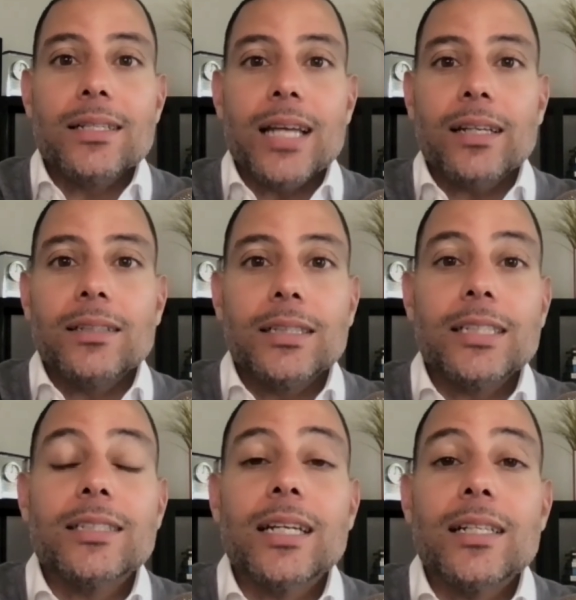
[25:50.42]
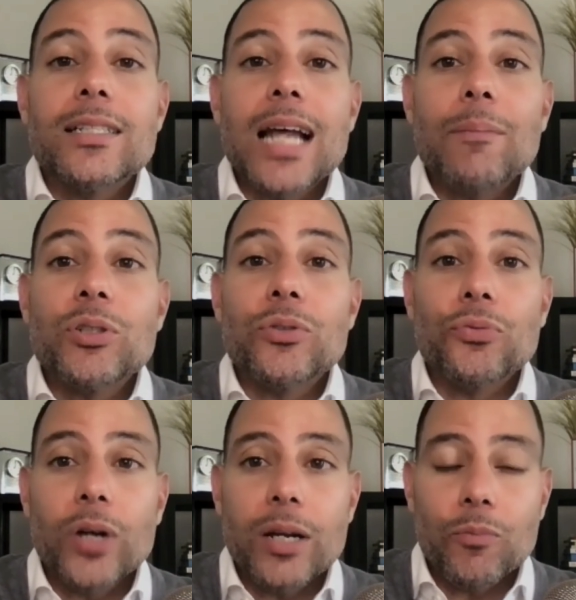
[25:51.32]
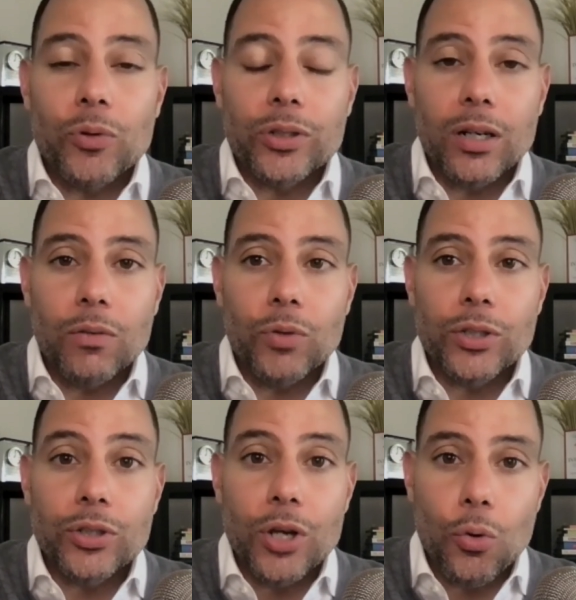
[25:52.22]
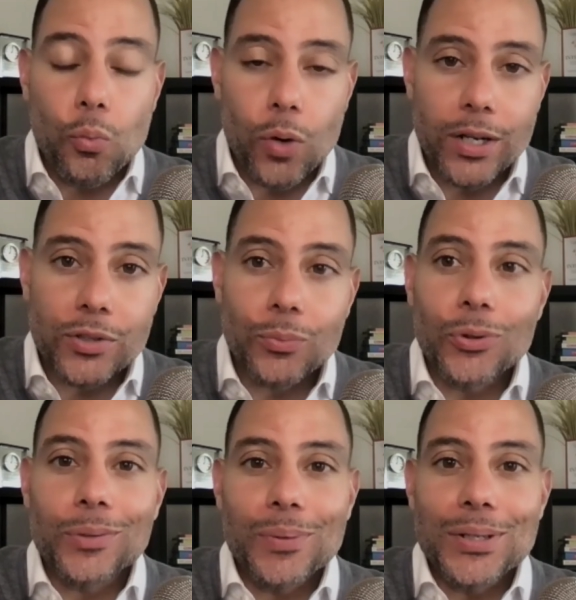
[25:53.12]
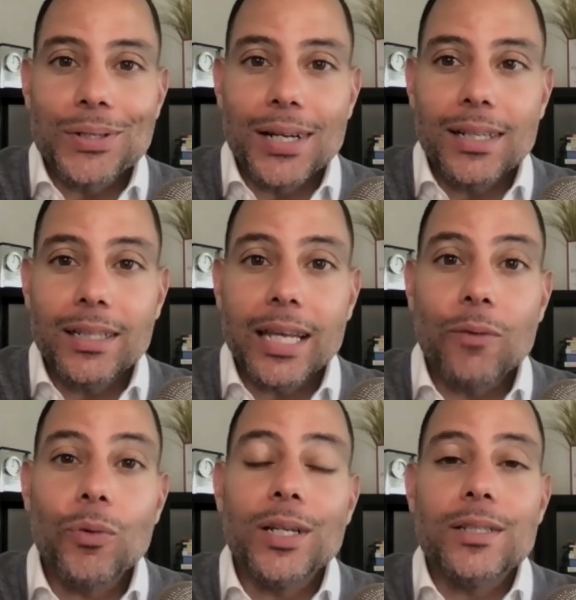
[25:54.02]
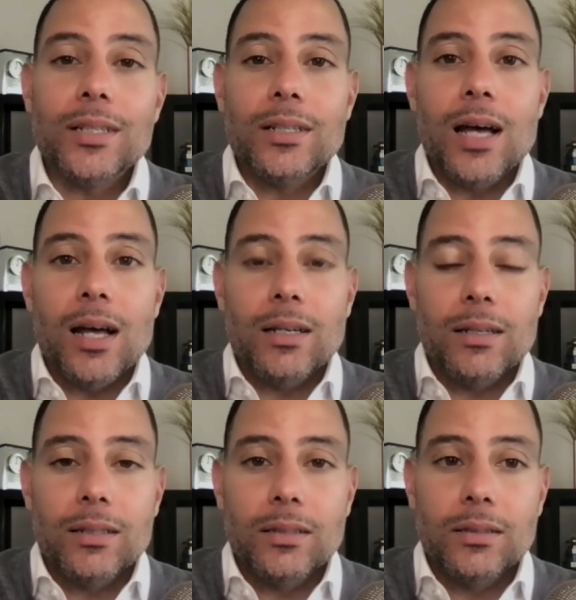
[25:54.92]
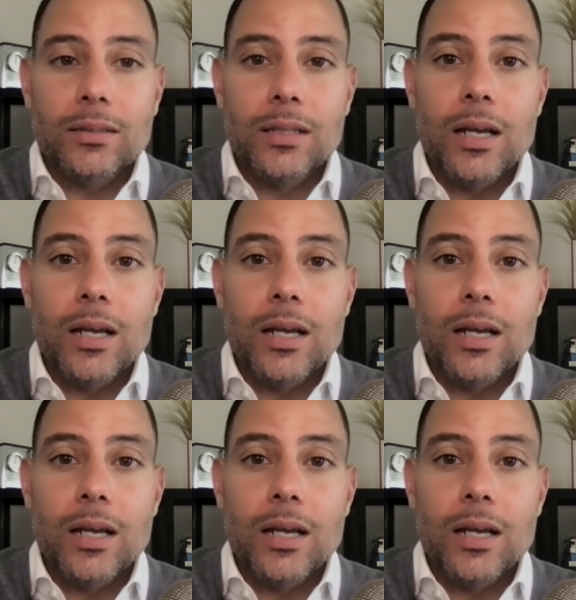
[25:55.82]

And secondly, let's establish a framework of which, when is work being done and when is it not? Mm-hmm.